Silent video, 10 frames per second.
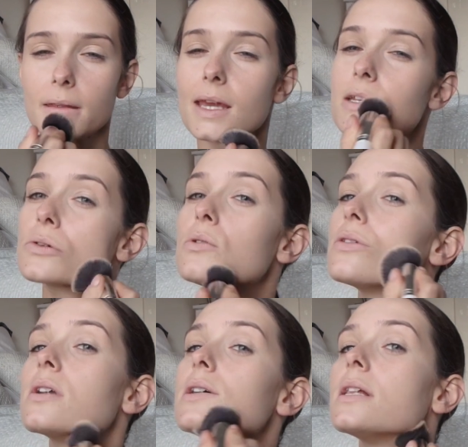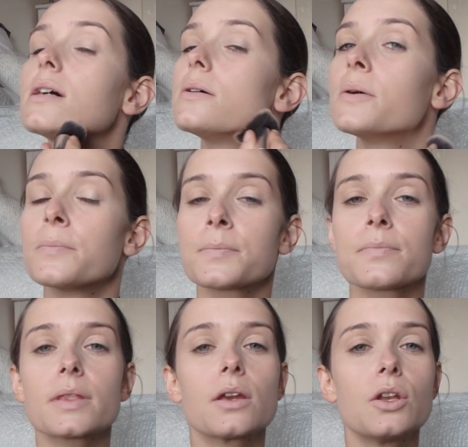Get into all the little
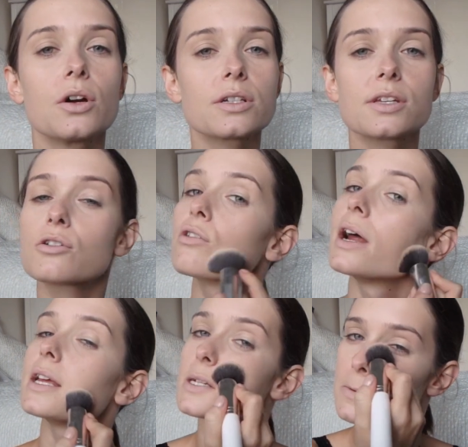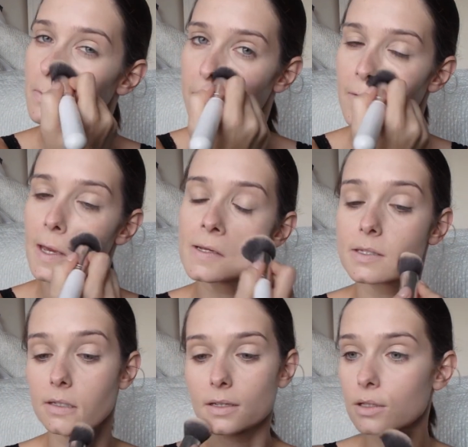nooks and crannies of your
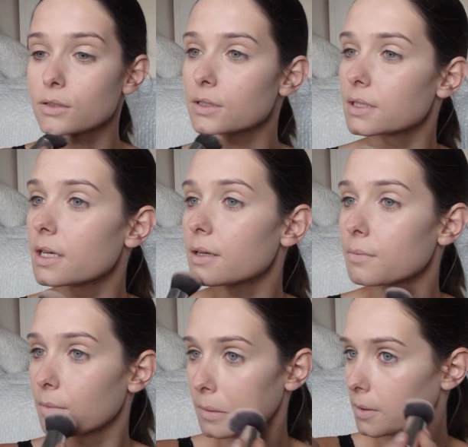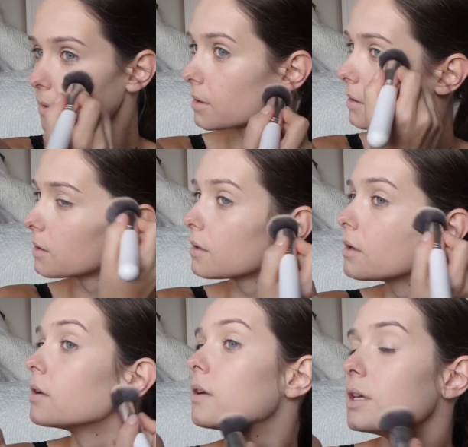face. See?
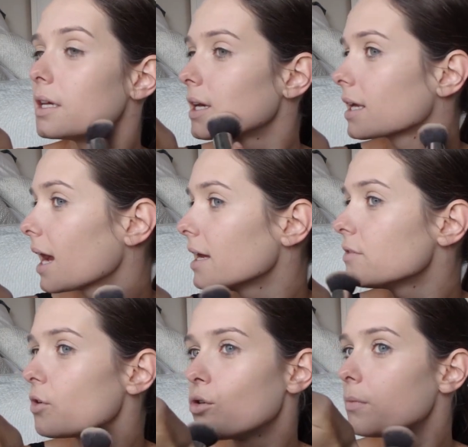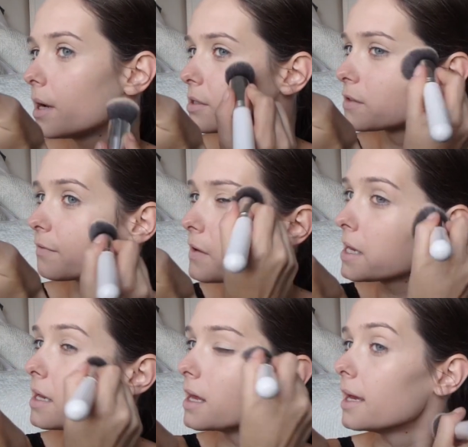You can kind of almost
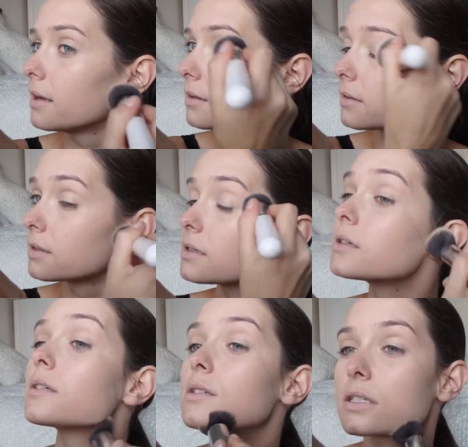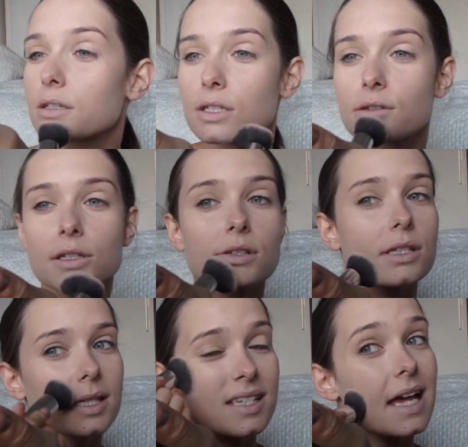feel it
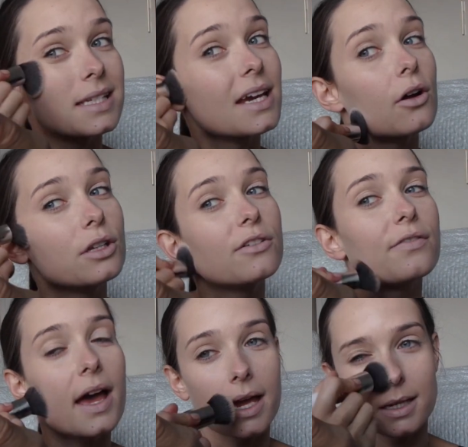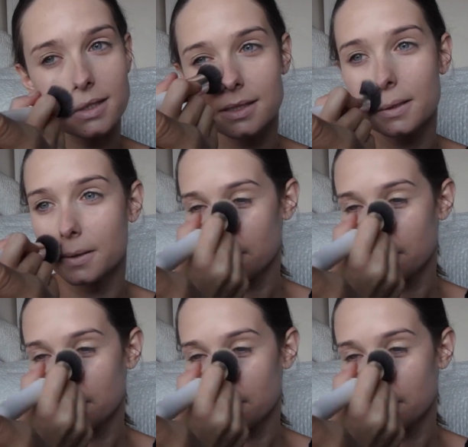setting on your face,